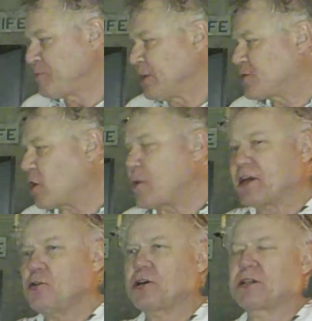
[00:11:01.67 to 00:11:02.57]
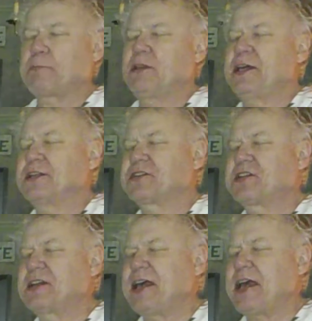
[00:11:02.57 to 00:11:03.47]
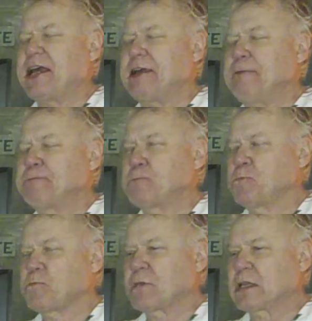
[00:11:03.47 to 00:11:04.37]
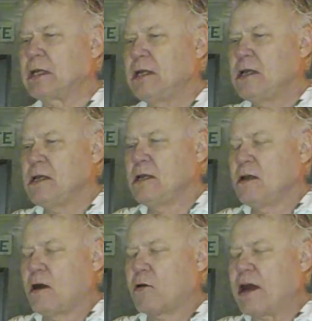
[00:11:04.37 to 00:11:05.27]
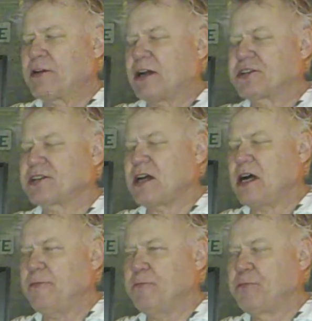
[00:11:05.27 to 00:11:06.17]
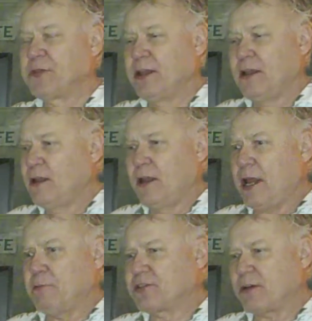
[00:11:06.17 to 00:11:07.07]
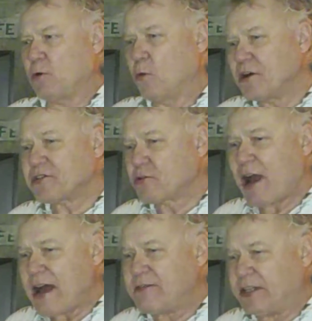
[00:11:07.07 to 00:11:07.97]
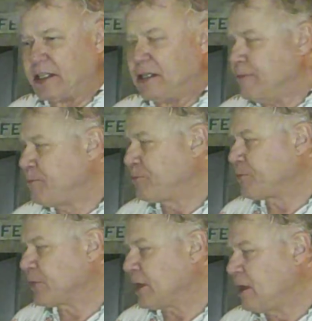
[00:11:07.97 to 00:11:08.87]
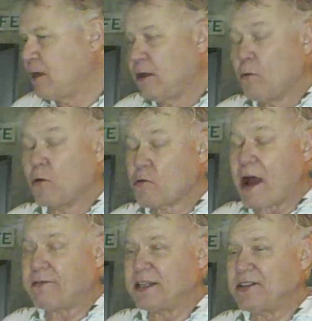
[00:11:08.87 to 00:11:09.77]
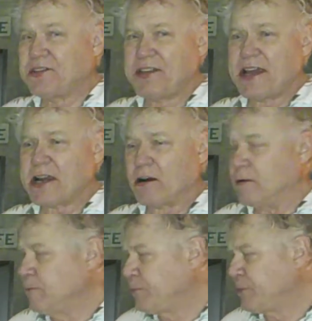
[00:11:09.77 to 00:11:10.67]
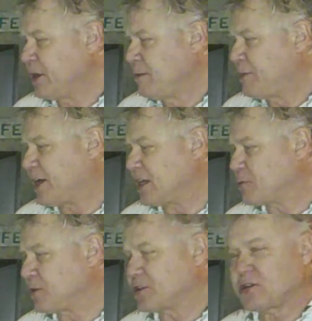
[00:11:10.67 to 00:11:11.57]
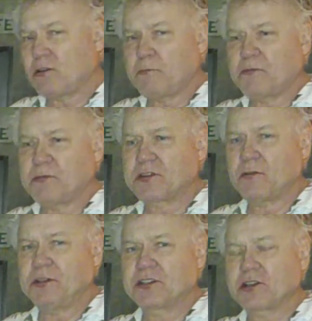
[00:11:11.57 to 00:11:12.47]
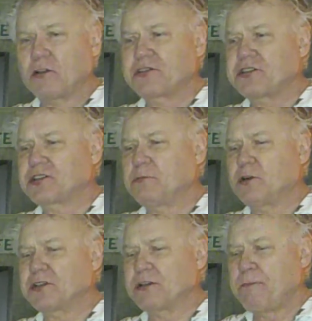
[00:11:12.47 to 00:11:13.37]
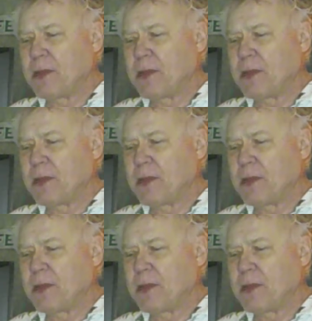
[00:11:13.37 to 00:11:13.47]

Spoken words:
So we can look at the planets today around our sun and we say, well, where's gravity? Well, gravity is there because when the solar system was